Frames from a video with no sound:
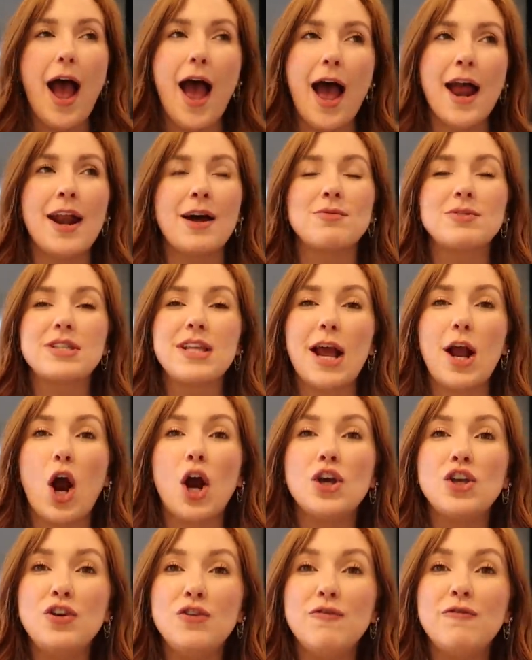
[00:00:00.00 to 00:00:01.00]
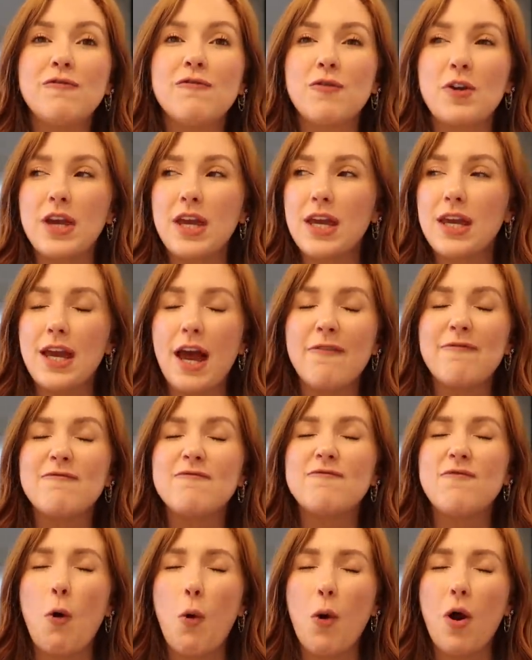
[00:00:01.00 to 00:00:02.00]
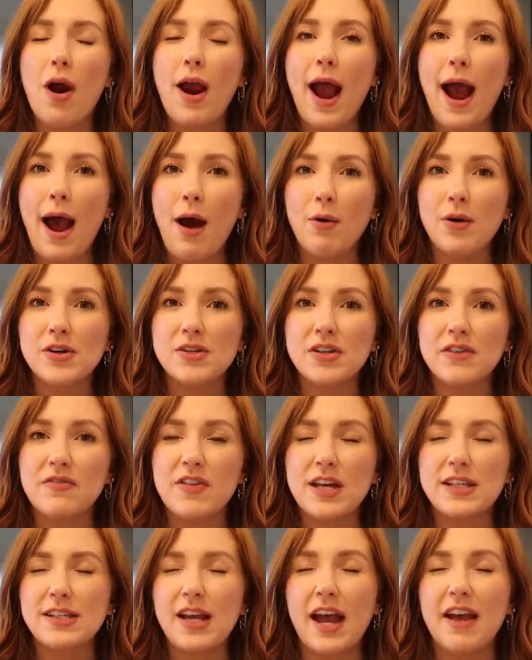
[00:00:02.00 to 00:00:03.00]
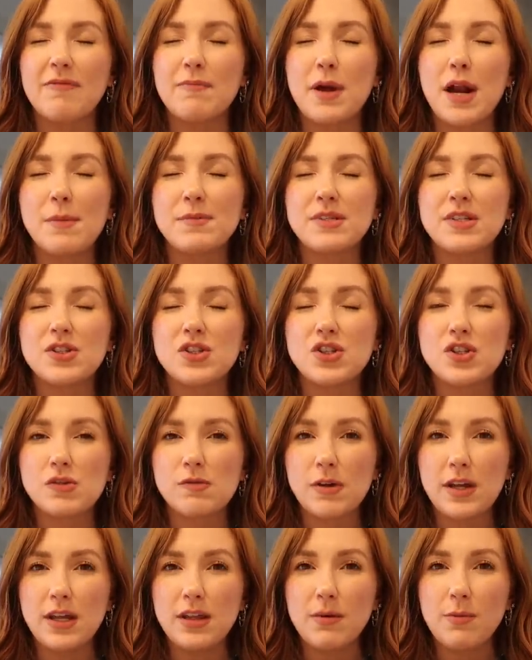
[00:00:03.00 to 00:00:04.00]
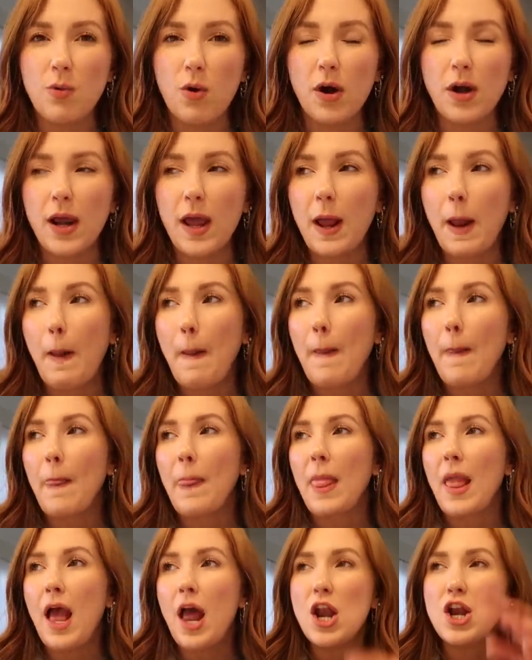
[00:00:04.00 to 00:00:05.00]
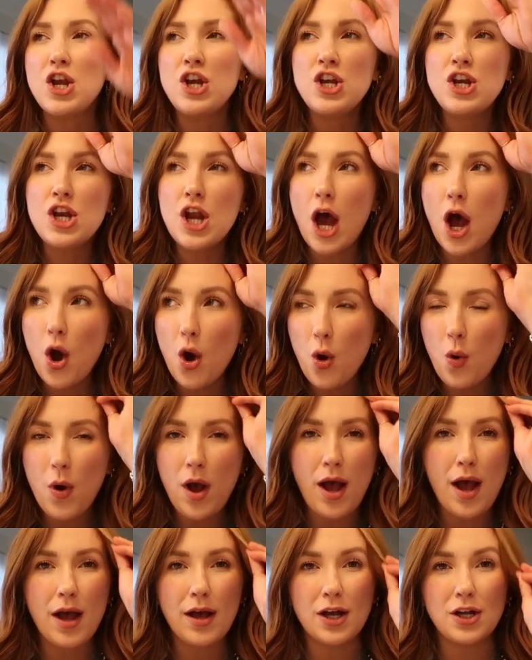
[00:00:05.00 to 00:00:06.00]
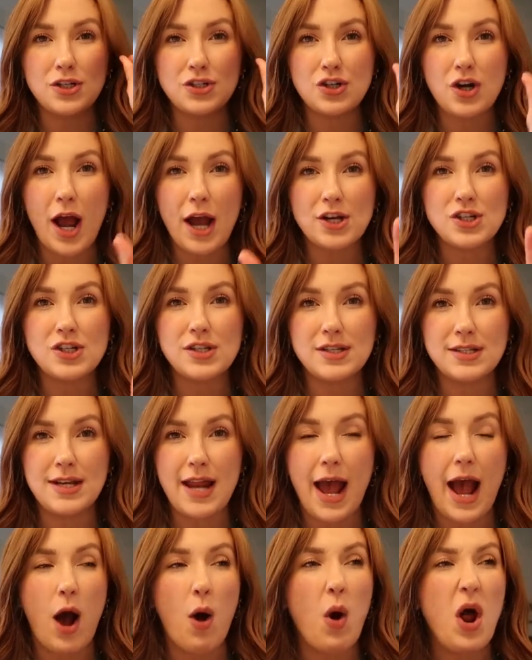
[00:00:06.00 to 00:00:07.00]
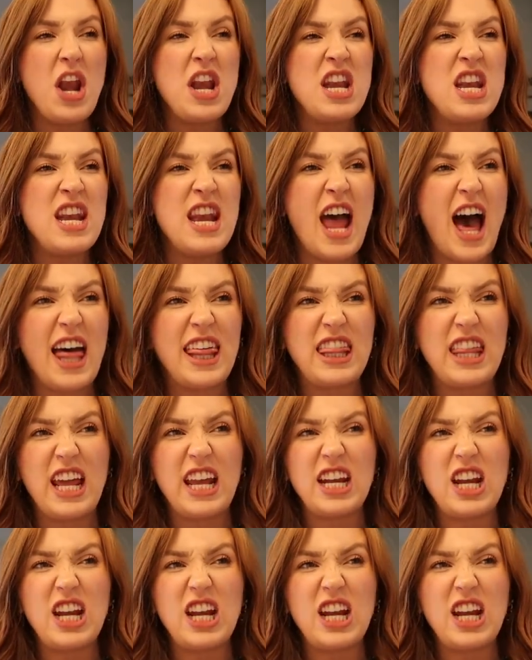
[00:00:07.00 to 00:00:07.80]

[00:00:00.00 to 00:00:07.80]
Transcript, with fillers: And I was like, are you freaking kidding? Four hours of this. I have been up since three in the morning. No contractions now, nothing.